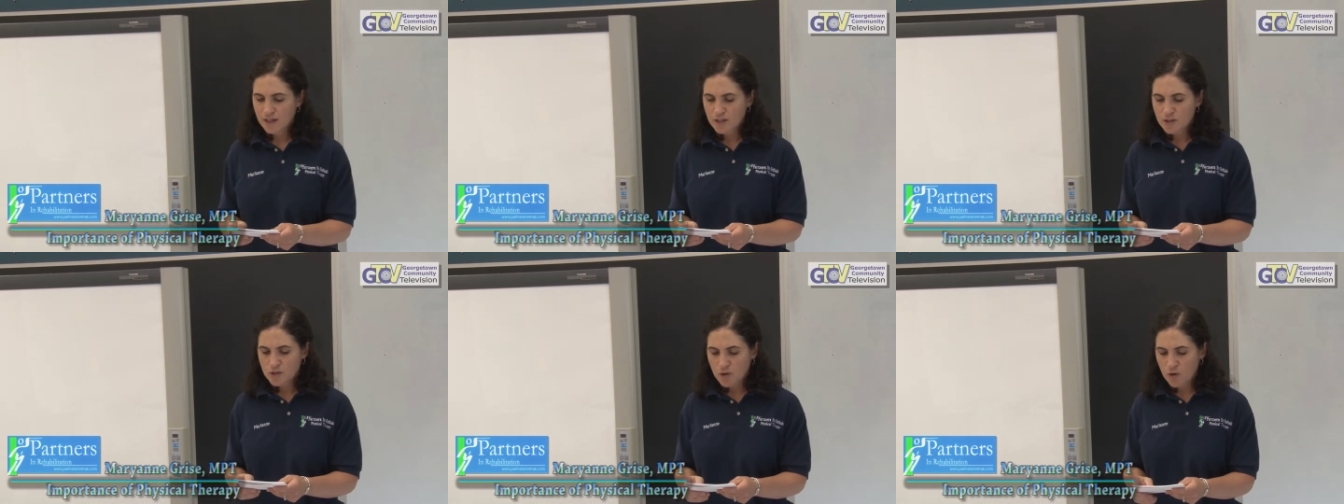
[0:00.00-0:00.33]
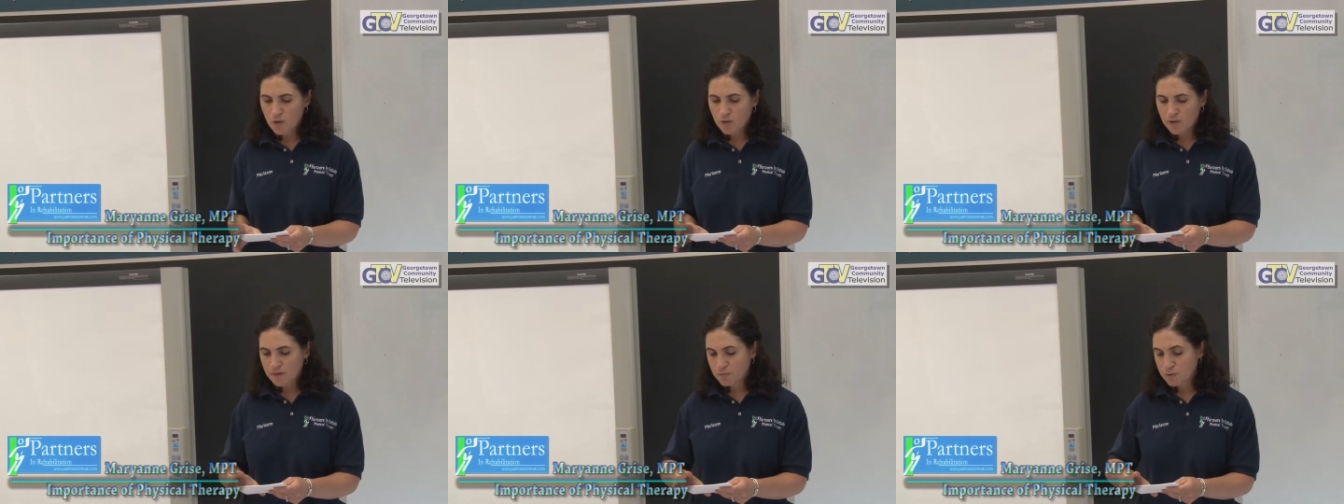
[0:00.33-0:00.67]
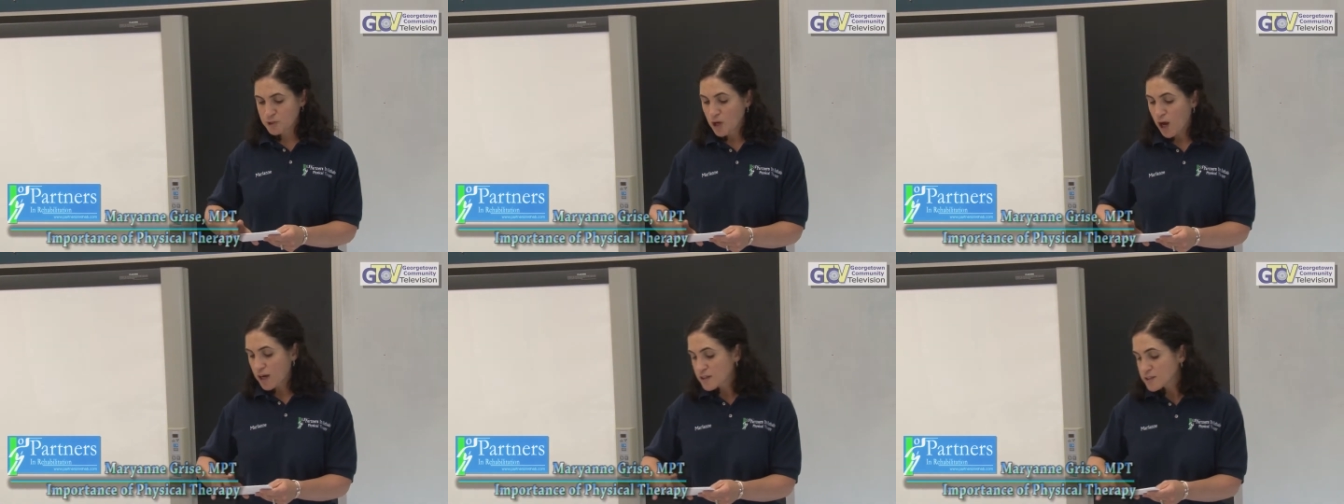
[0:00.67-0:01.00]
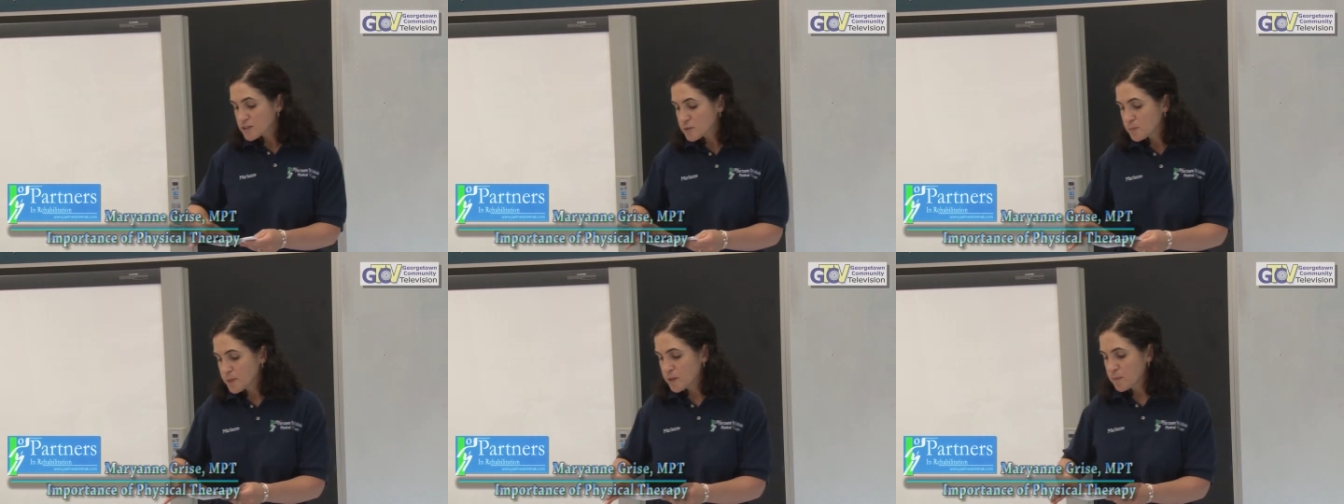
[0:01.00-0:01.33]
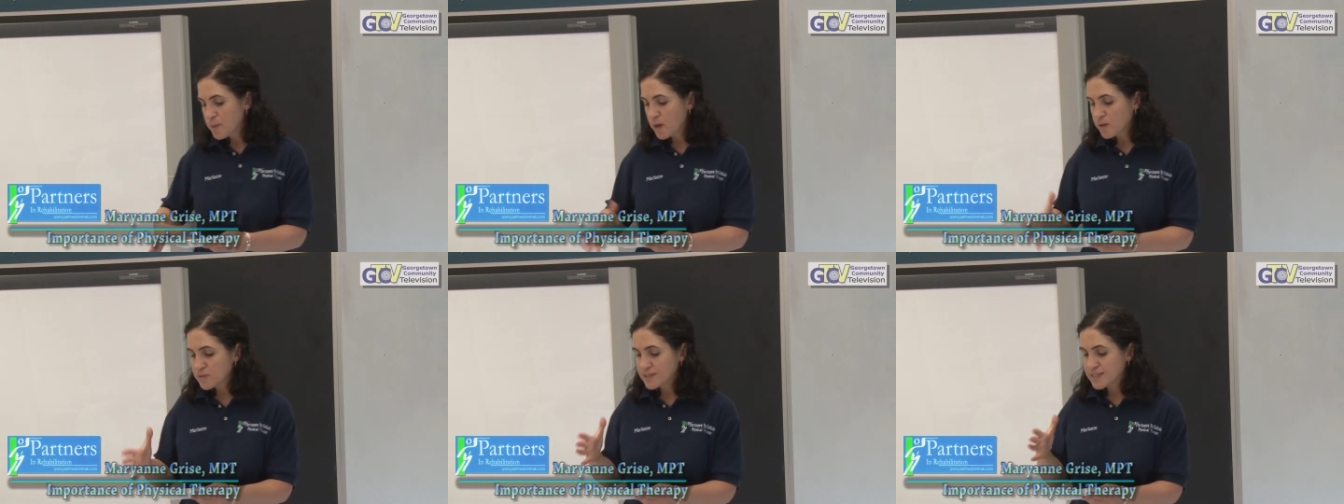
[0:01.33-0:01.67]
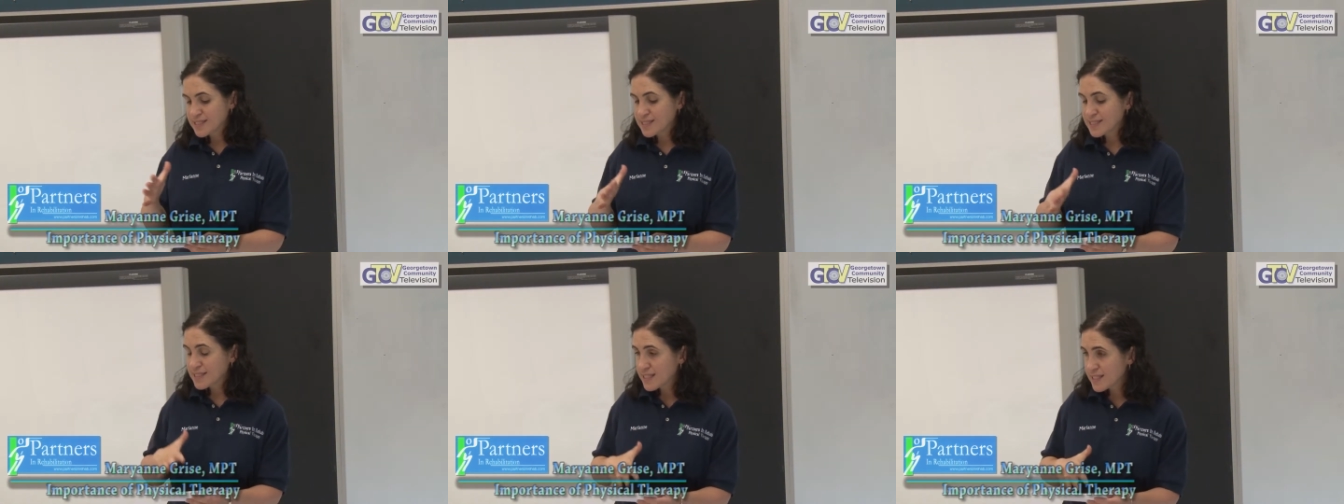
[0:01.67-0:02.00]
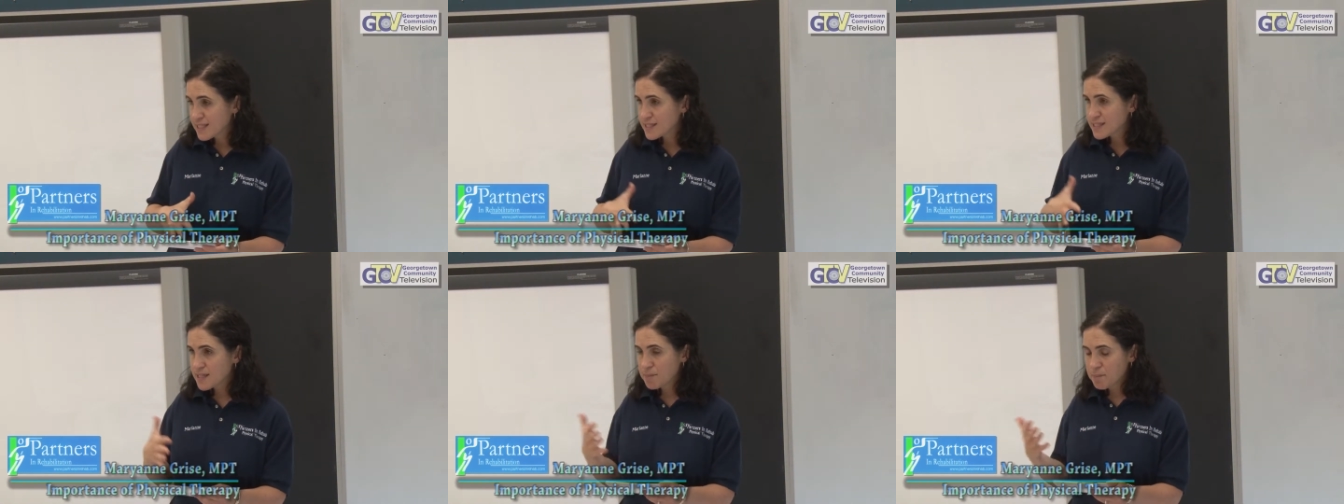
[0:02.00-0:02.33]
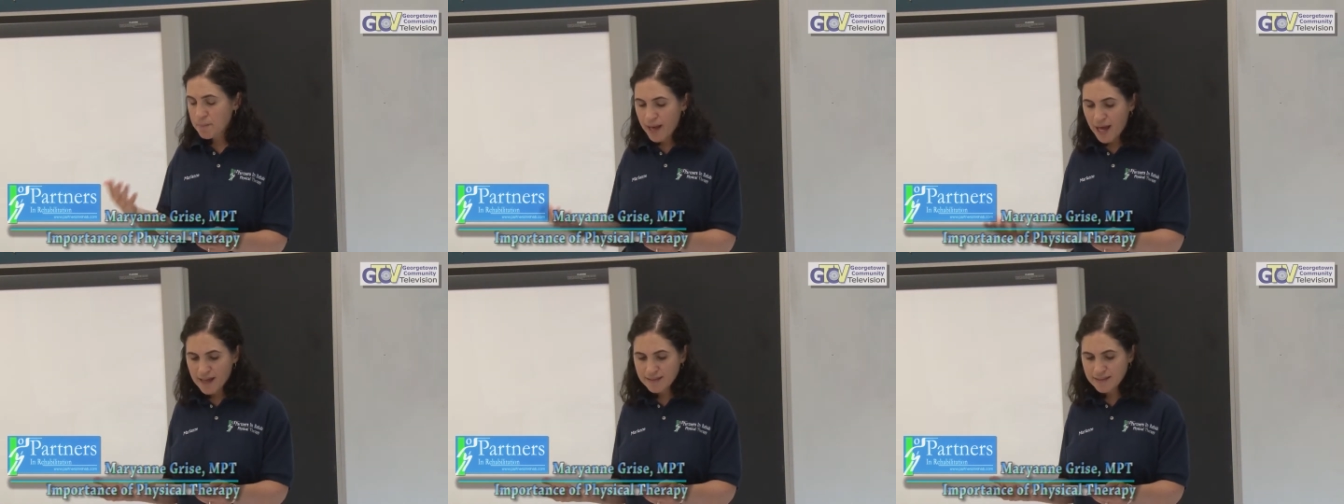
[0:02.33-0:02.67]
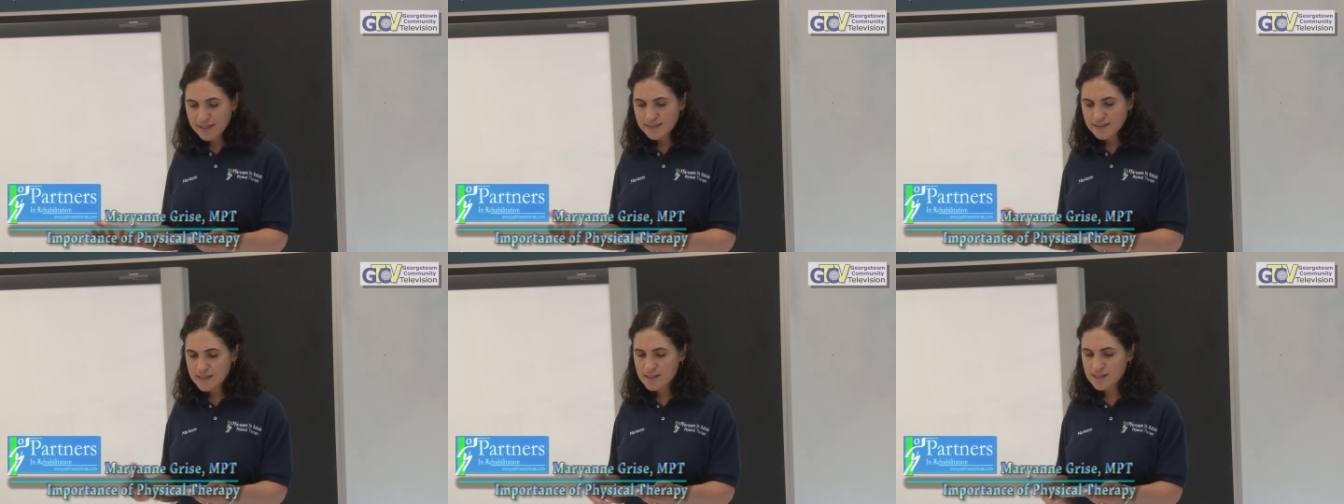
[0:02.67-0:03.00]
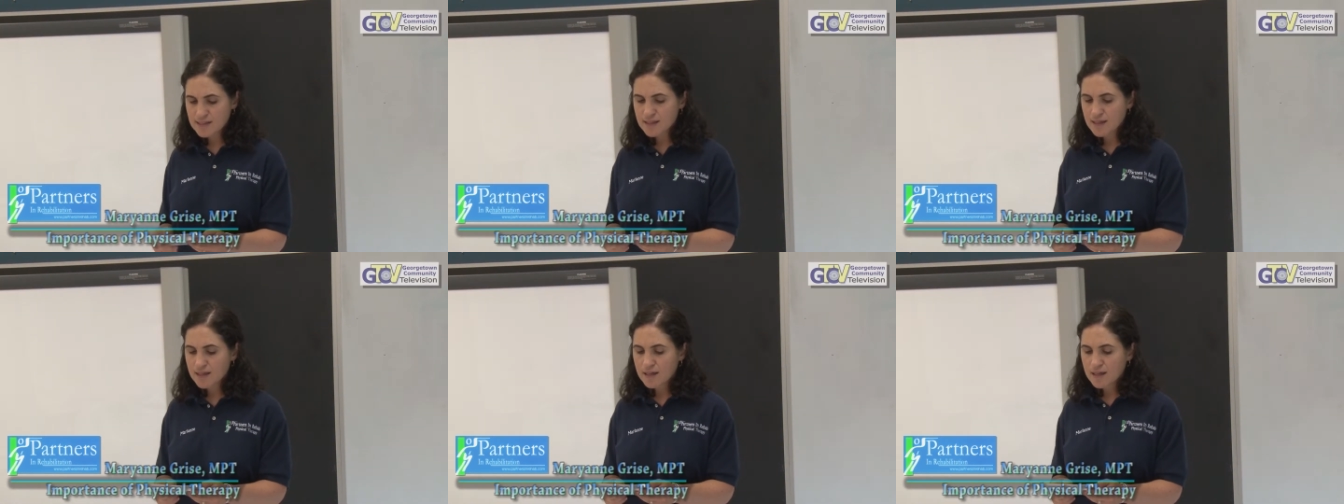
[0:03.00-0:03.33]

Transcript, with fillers: So if we talk a little bit about disease and balance,